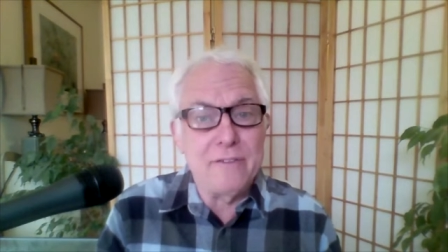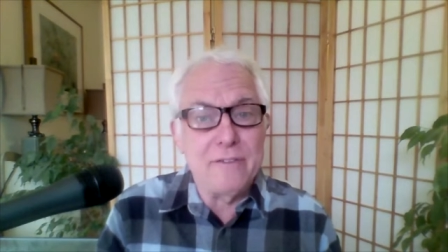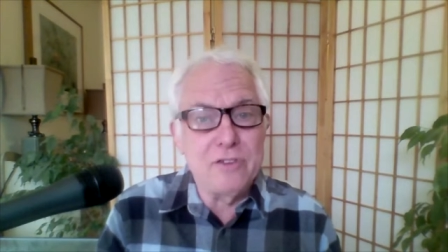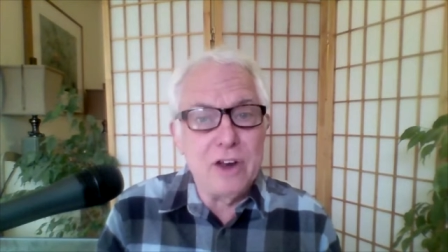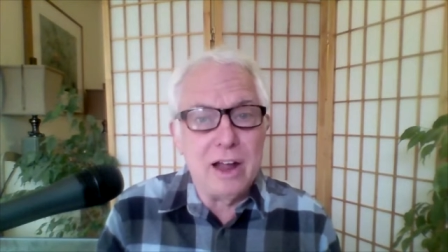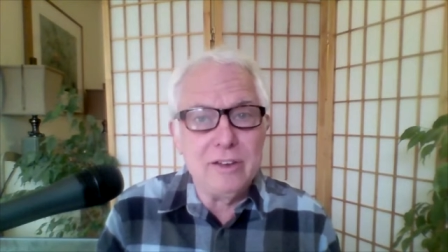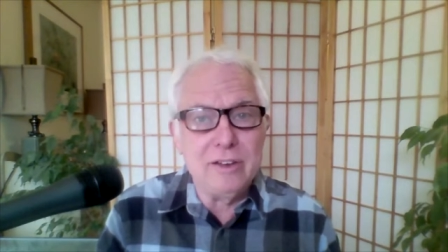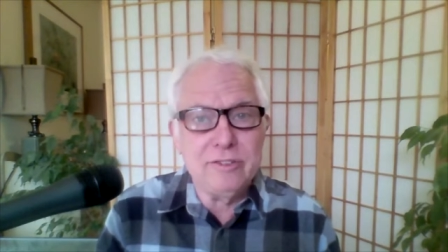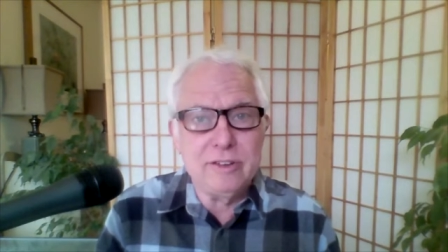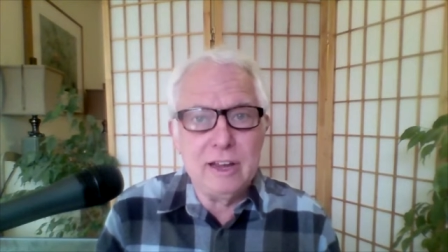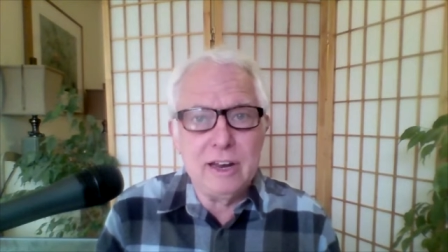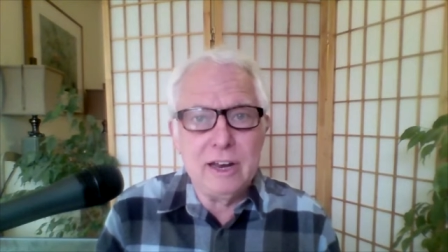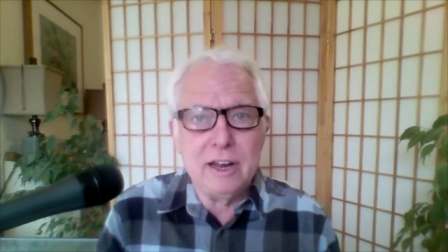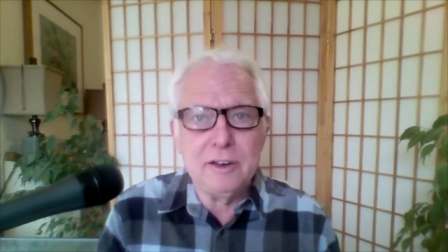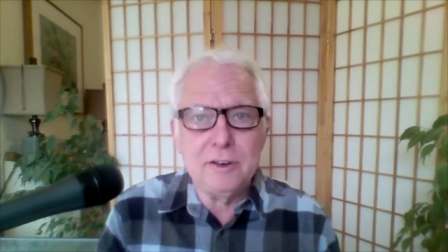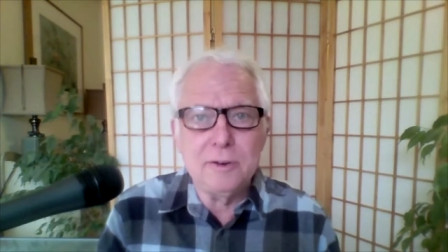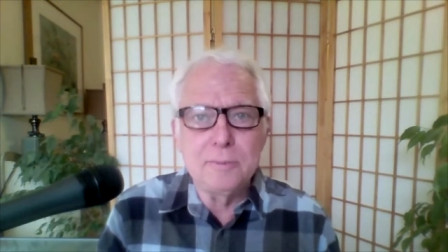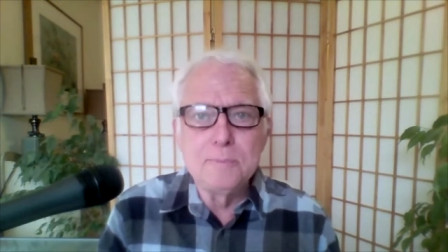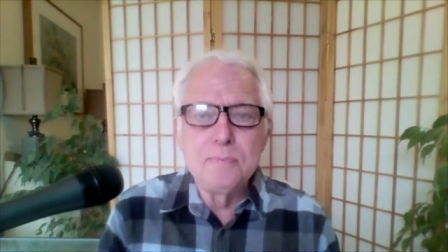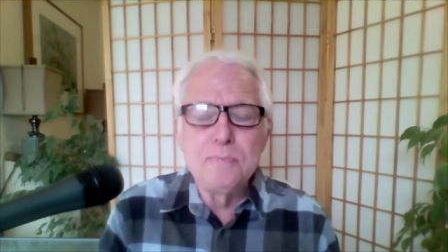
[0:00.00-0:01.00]
not seen
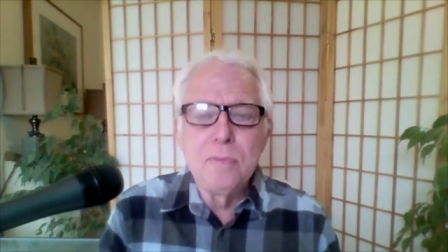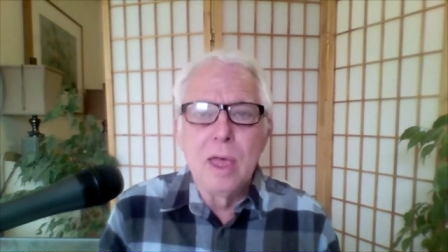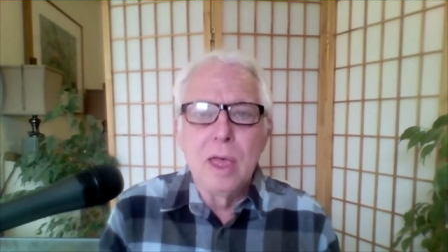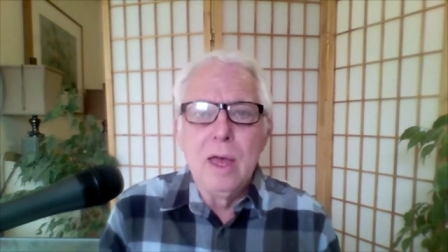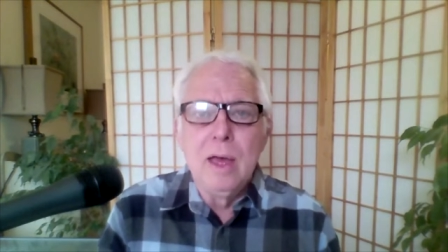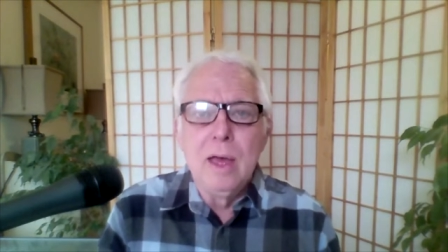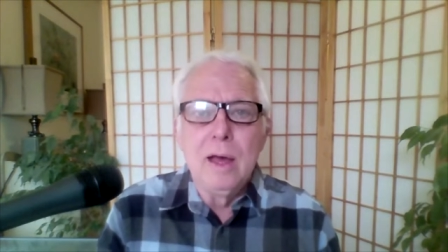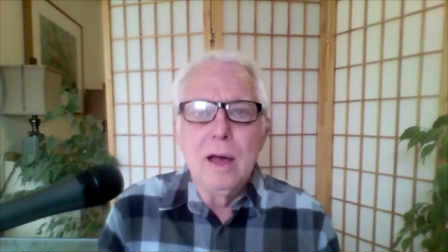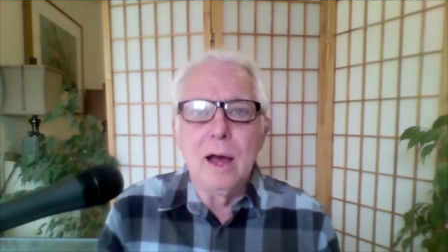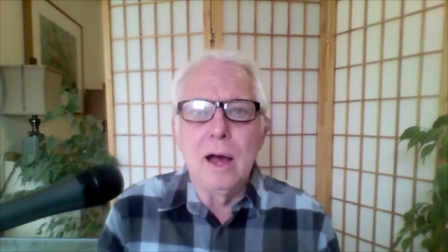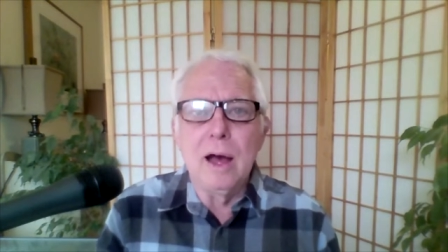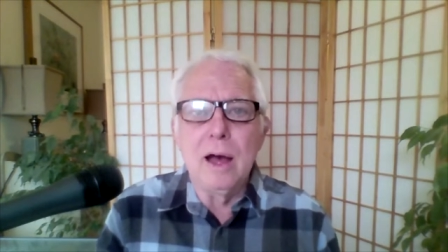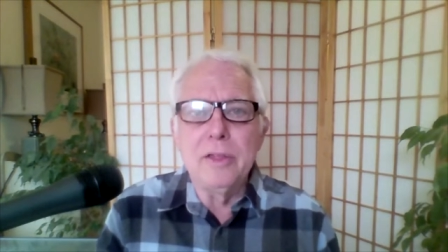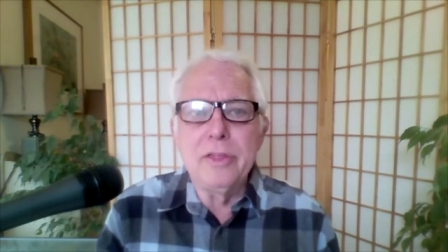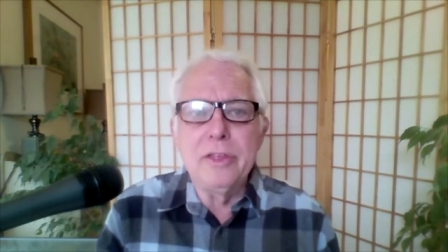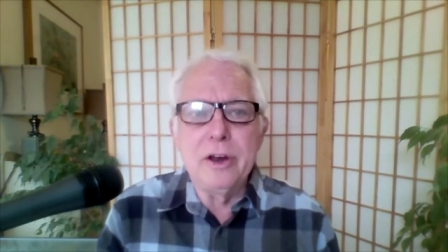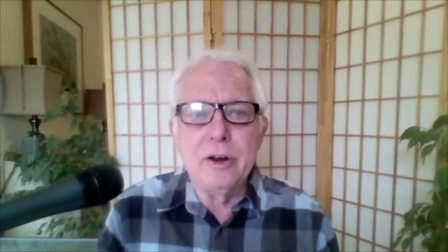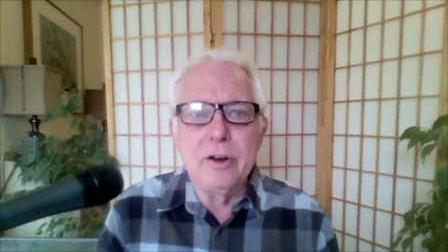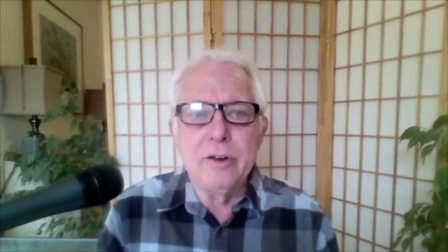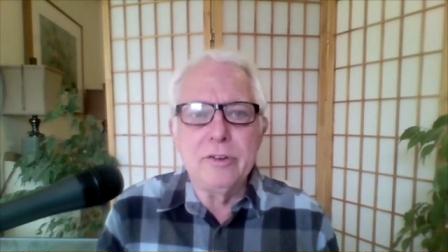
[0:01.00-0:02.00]
it, uh,
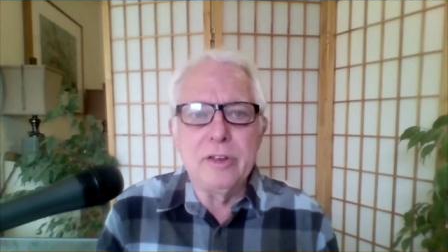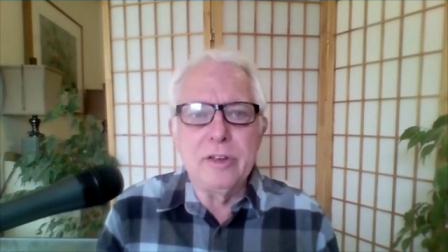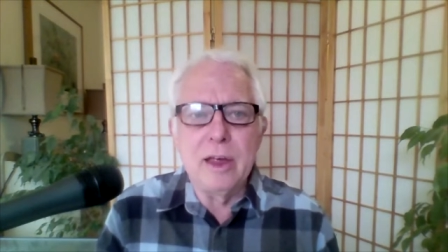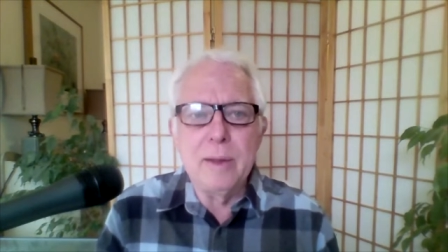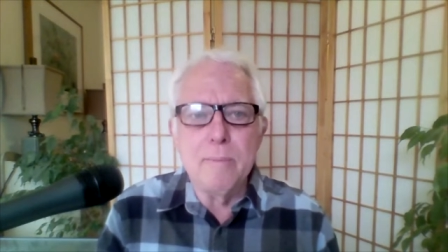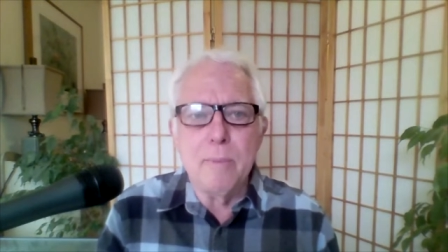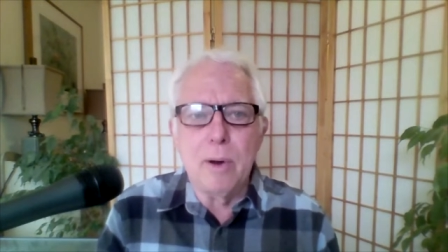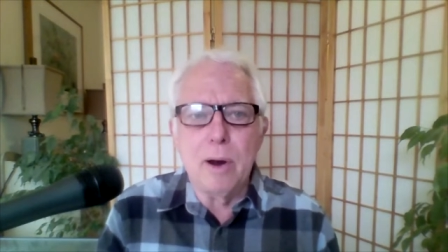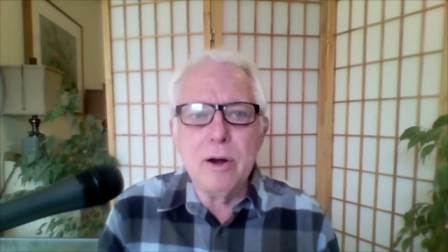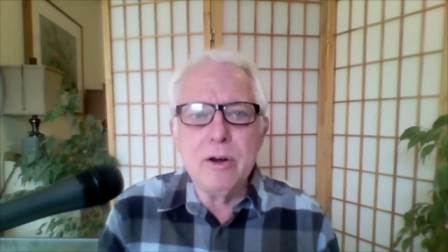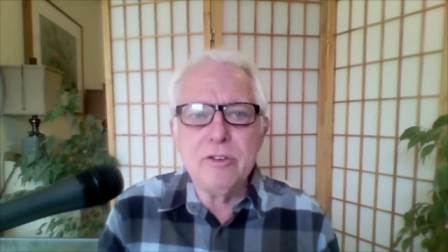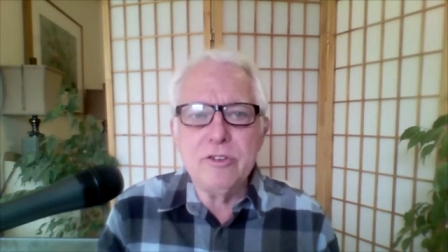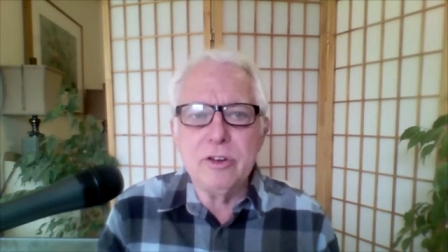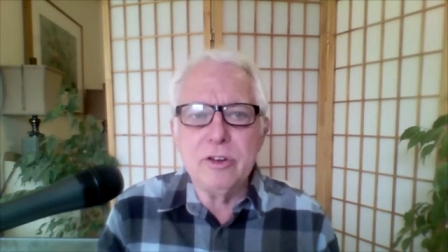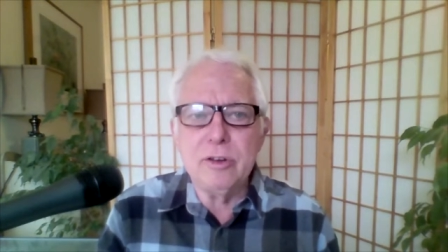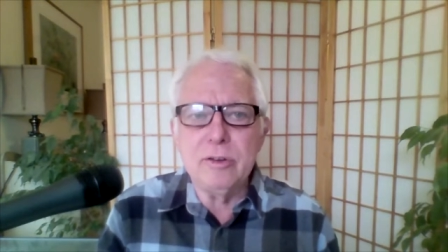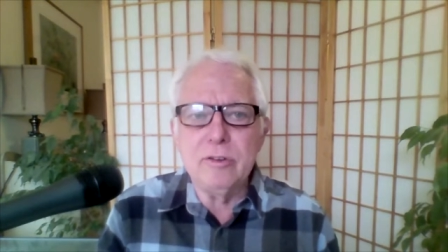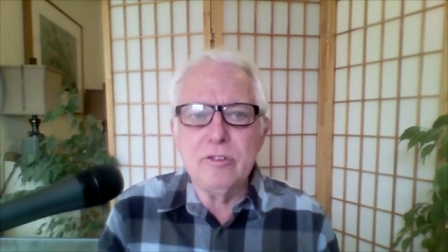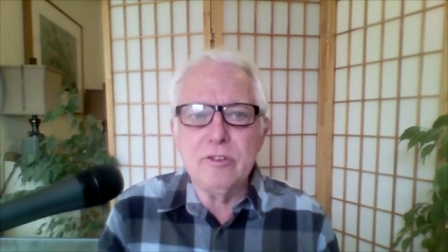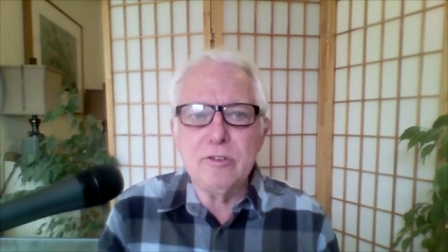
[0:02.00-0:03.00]
there's a
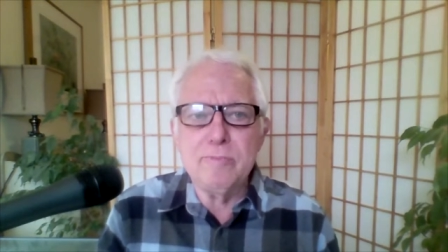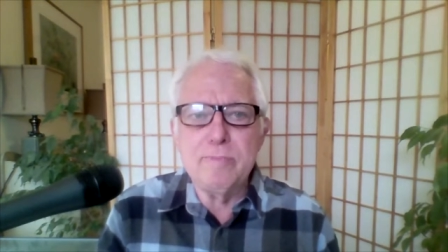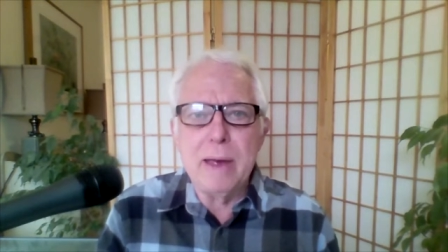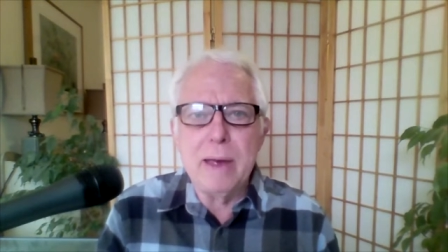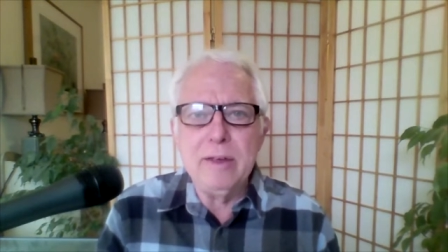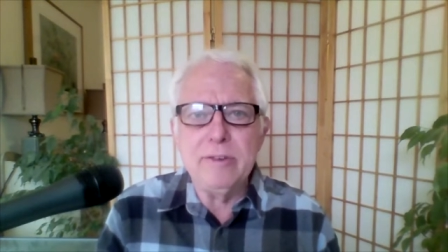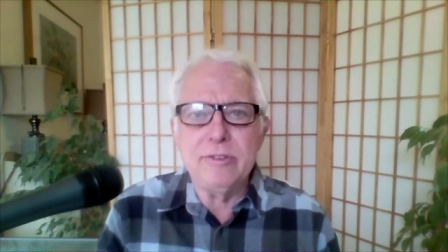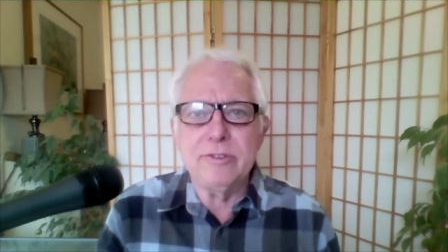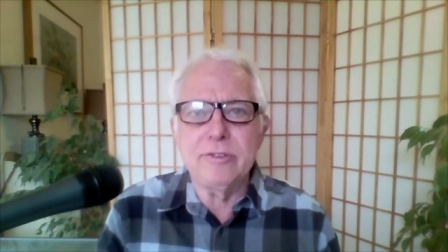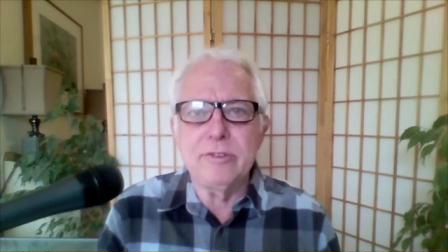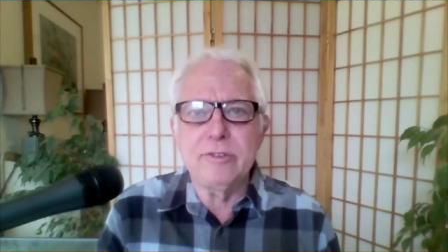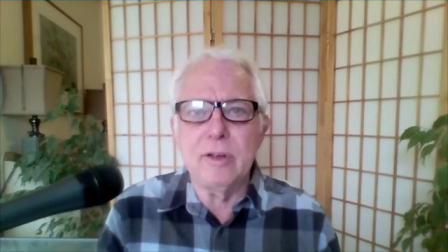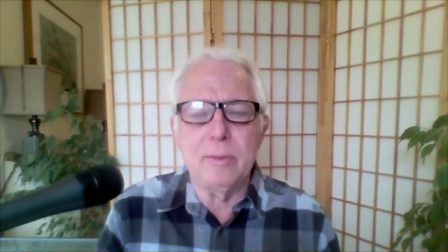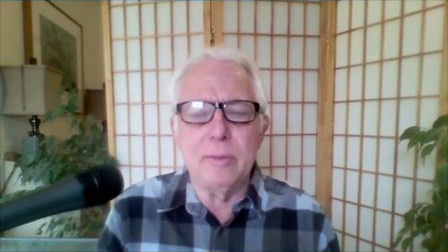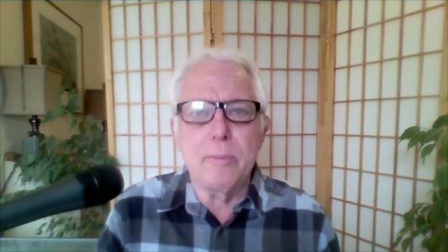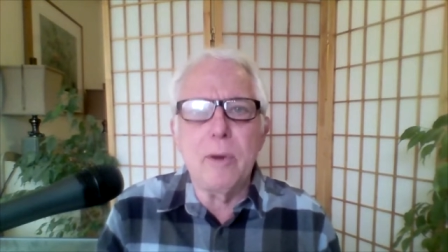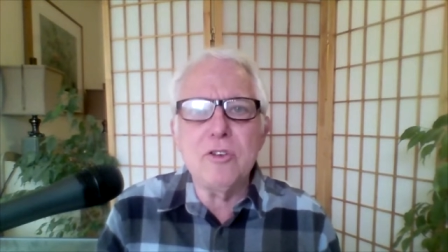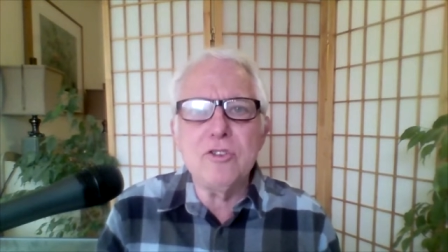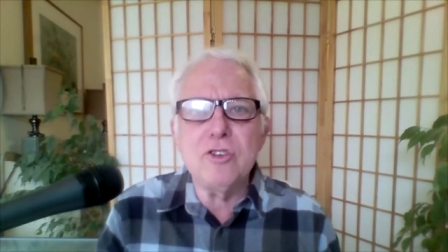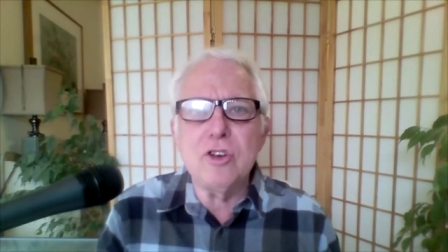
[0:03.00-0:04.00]
Martian space, uh,
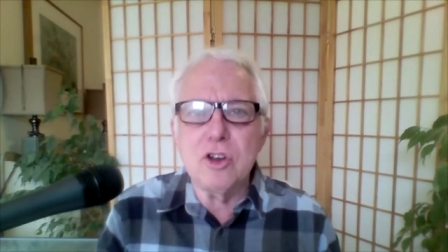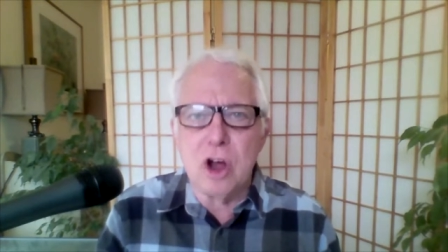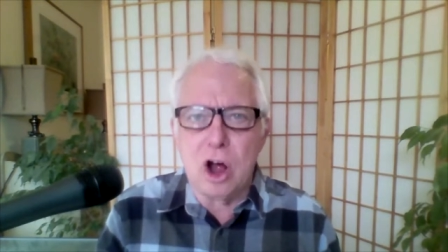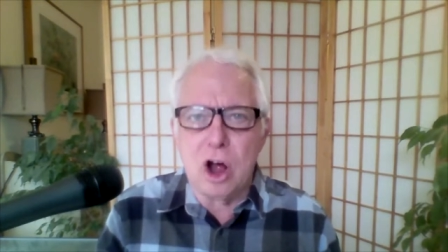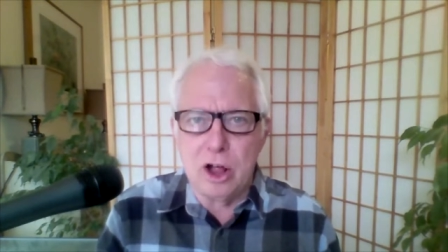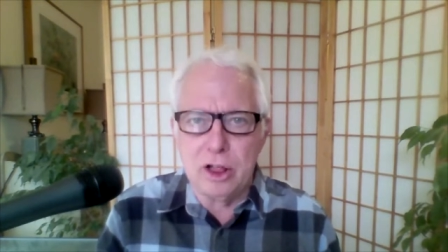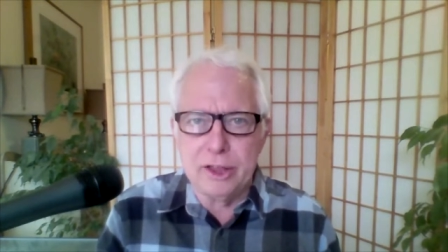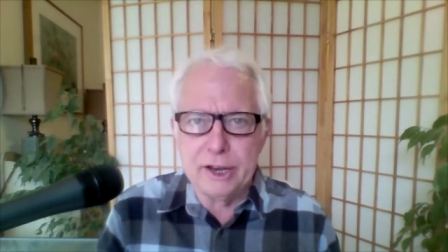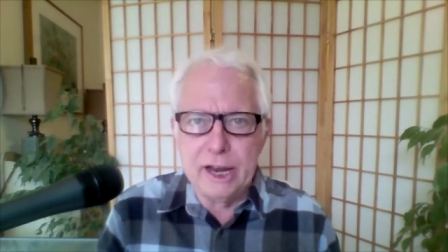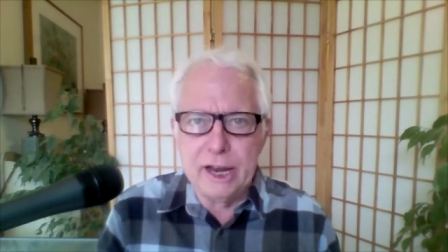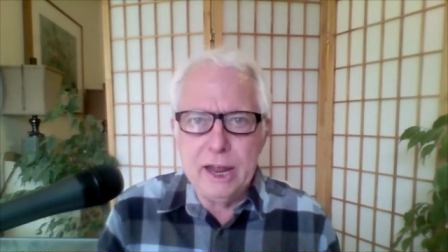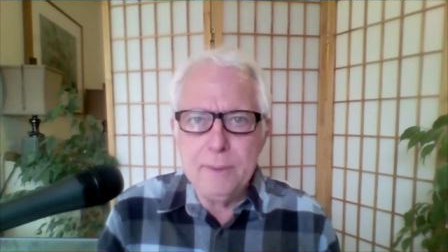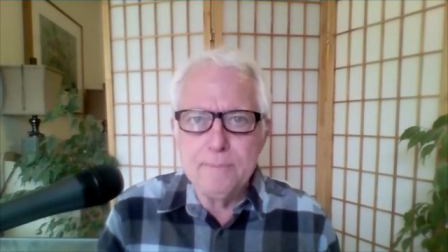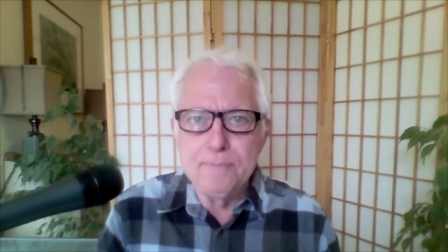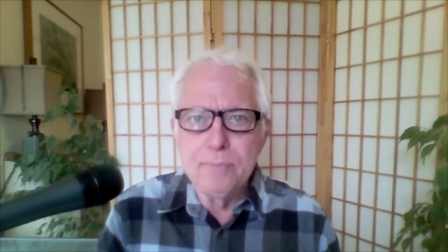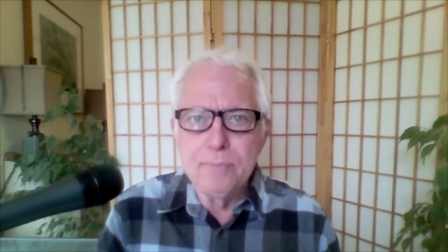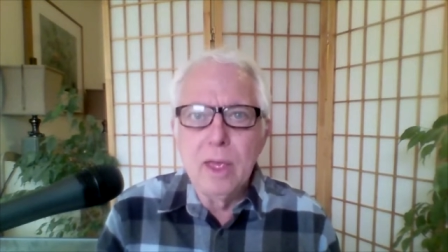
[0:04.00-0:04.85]
Martian colony,